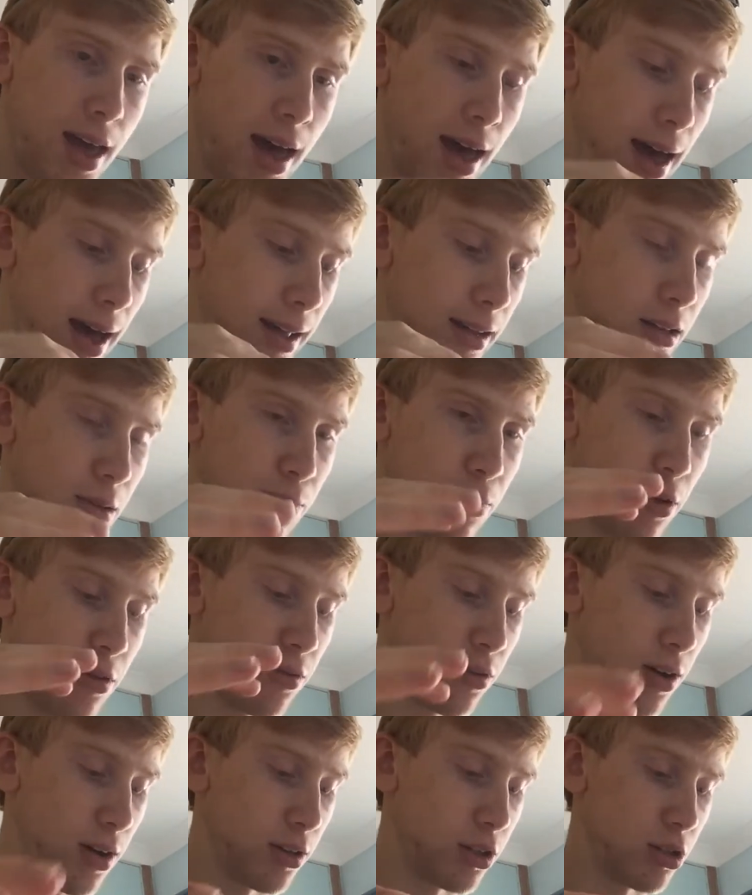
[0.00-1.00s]
And both
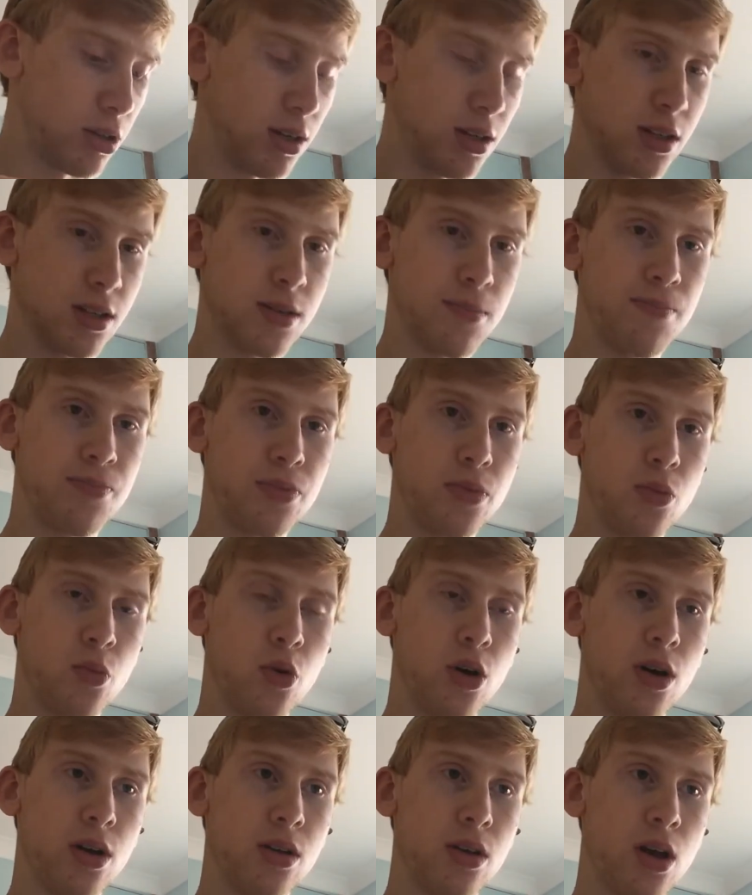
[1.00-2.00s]
countries
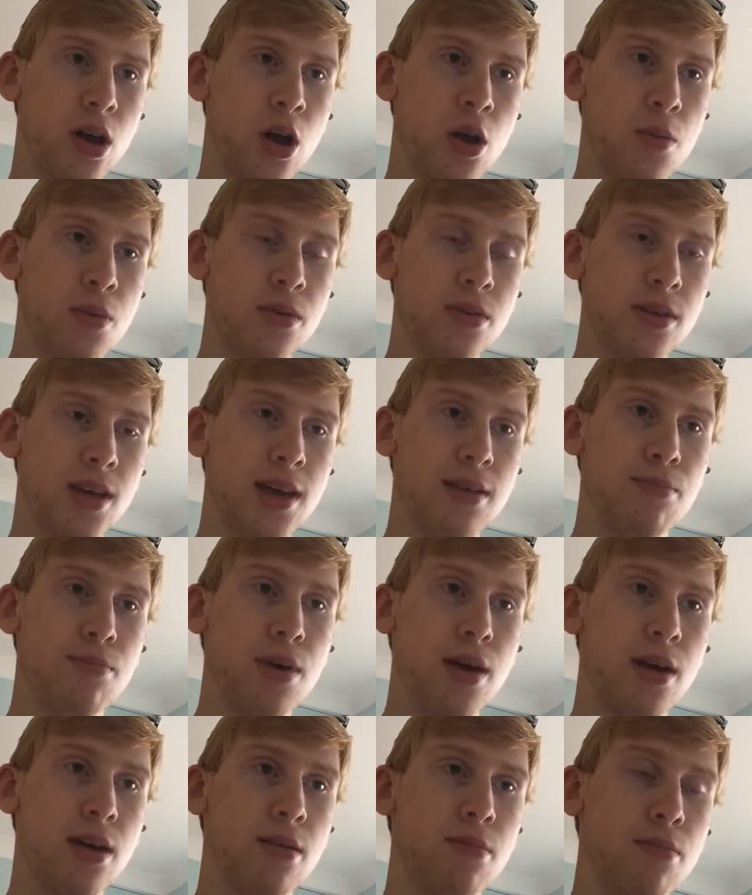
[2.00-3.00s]
were hoping to get
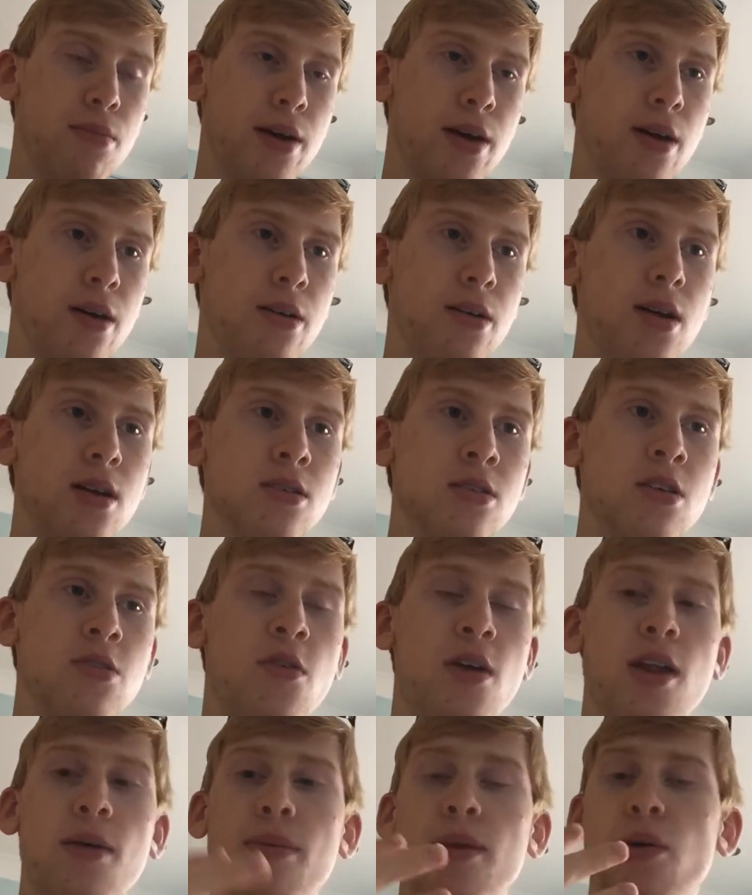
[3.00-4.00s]
bigger and bigger to
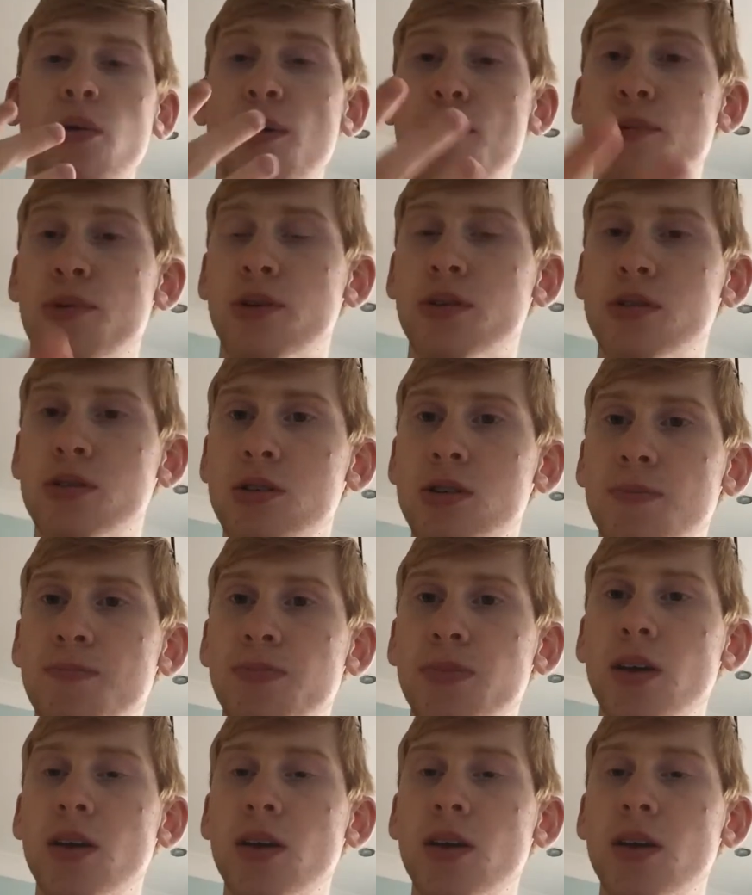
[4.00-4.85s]
develop their weapons,